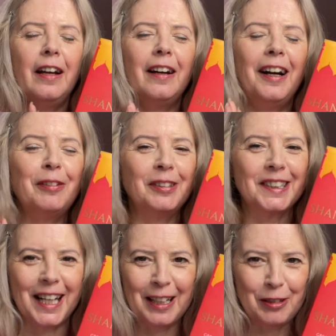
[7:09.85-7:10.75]
I will
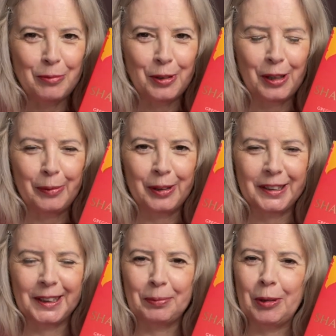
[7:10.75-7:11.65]
tell you more about
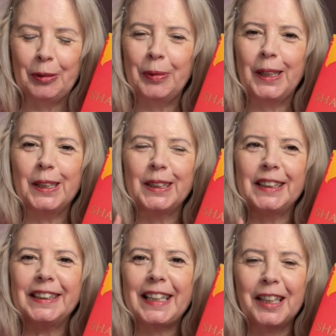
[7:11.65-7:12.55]
this book because
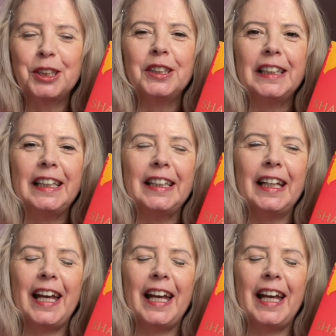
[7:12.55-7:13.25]
it's actually